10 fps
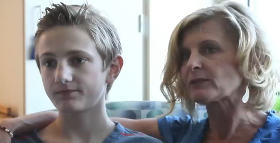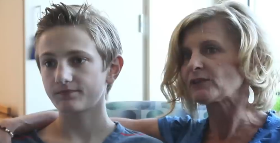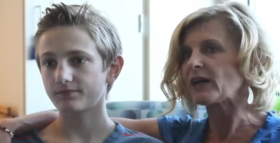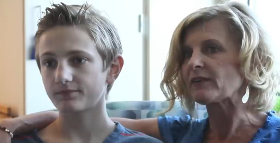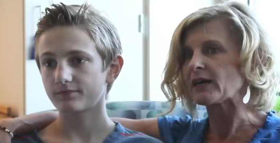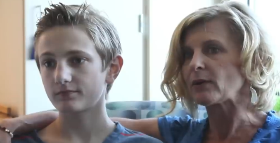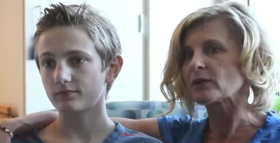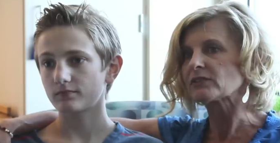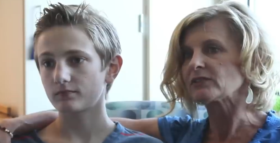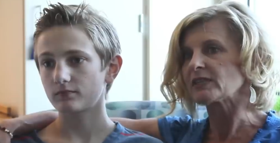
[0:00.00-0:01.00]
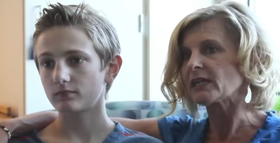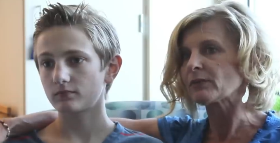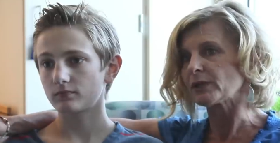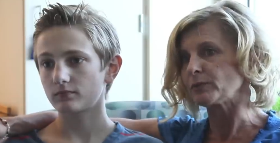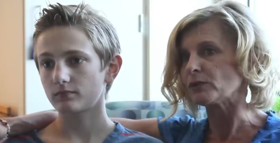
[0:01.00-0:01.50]
Speaker 1: was 5 hours, and
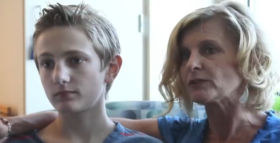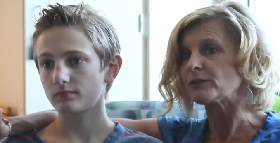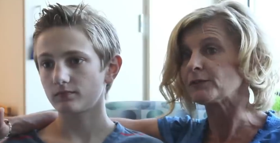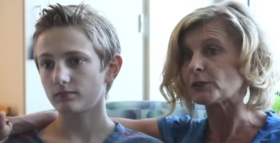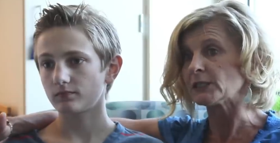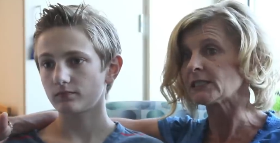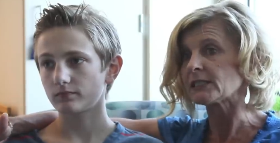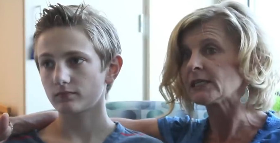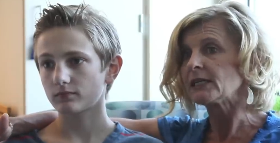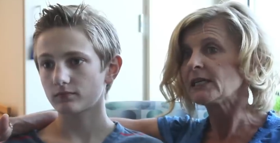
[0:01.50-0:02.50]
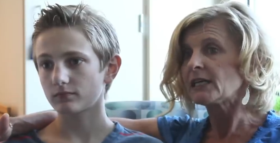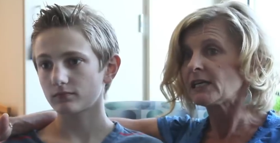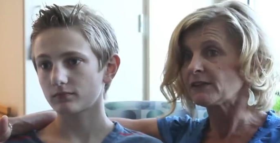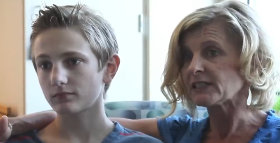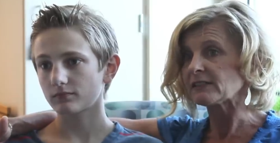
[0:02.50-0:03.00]
they removed a foot
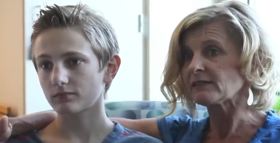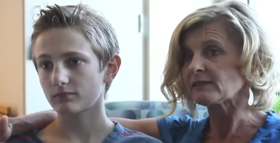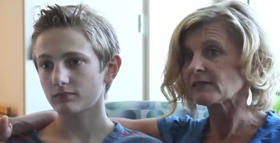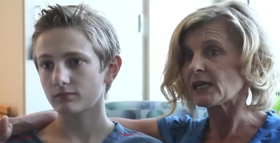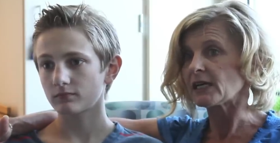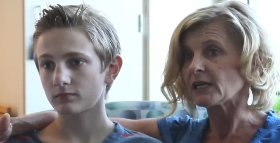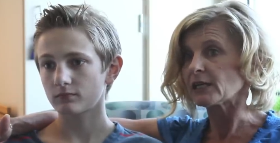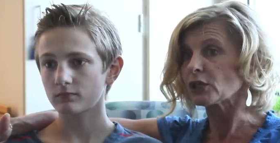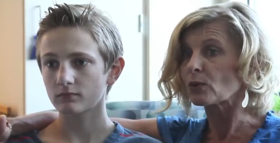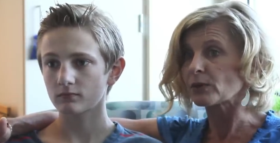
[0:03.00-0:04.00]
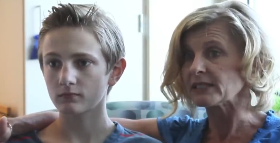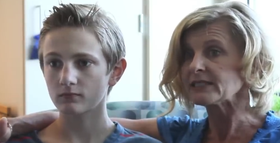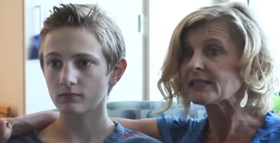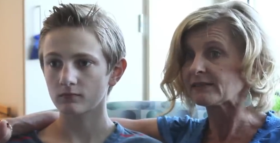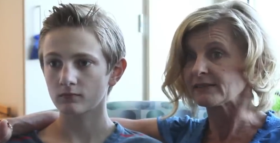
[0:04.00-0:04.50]
of his lower
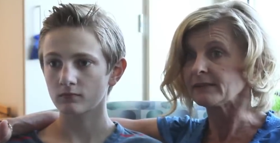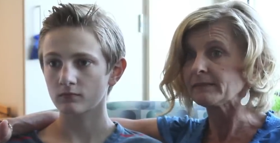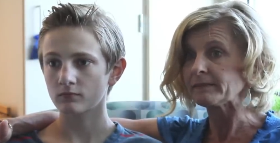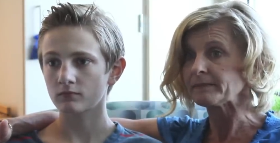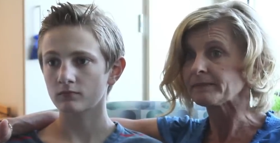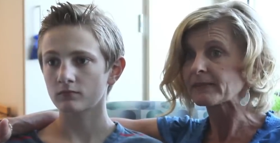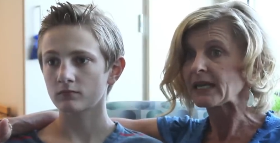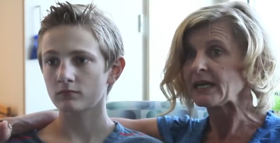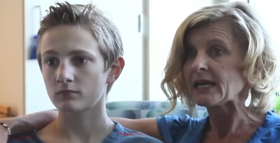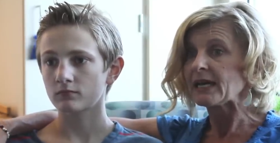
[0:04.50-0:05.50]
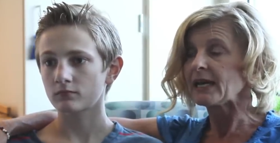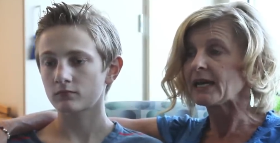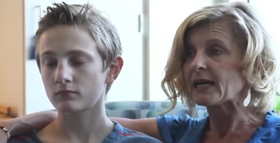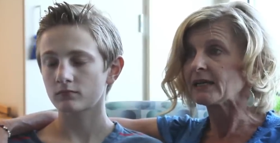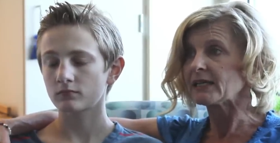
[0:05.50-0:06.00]
intestine,
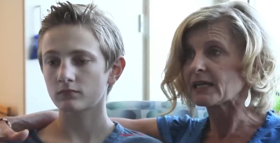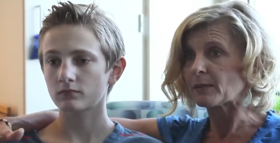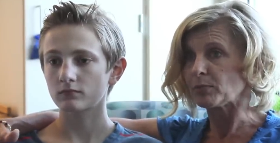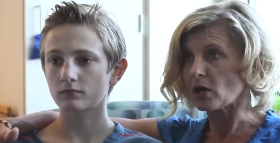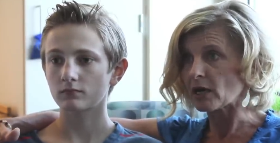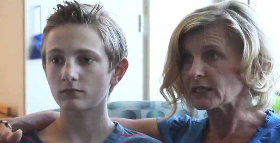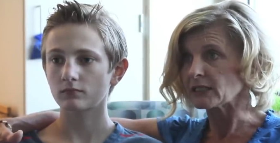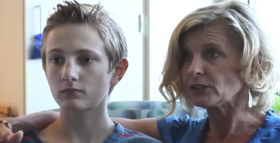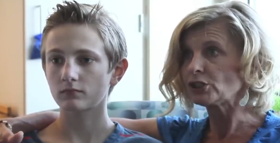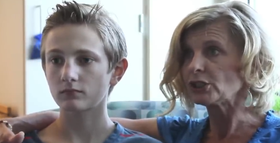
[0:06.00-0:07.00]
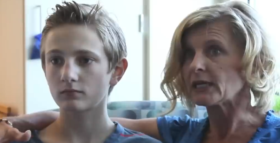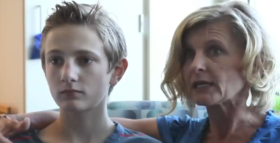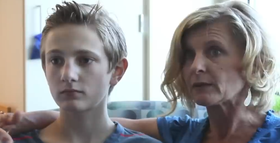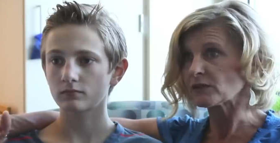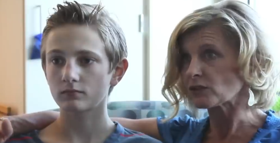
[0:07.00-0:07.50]
and he had a blockage
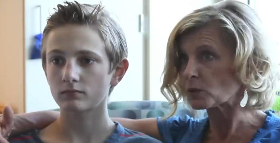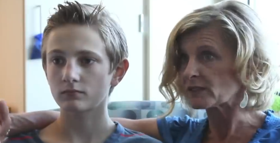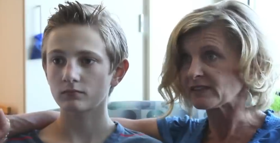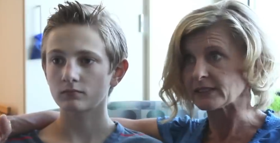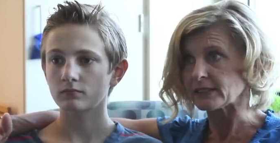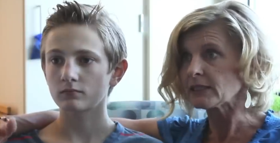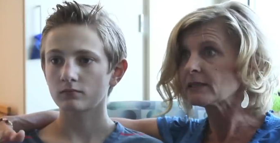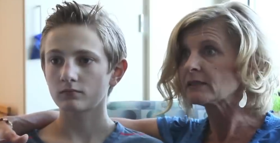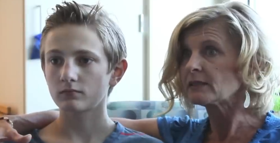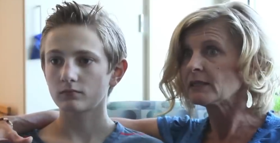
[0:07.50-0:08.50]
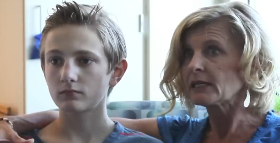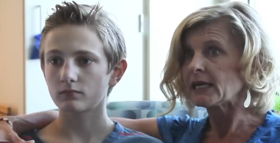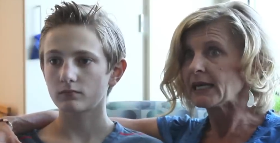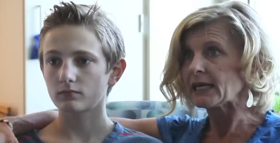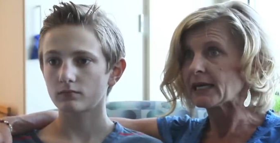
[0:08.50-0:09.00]
and it was twisted,
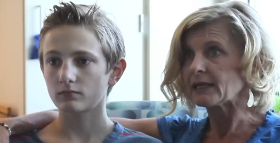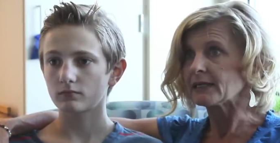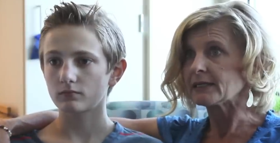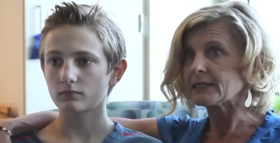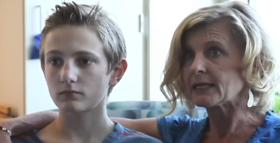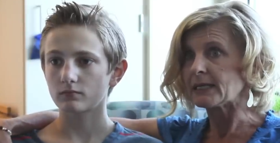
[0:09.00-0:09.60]
and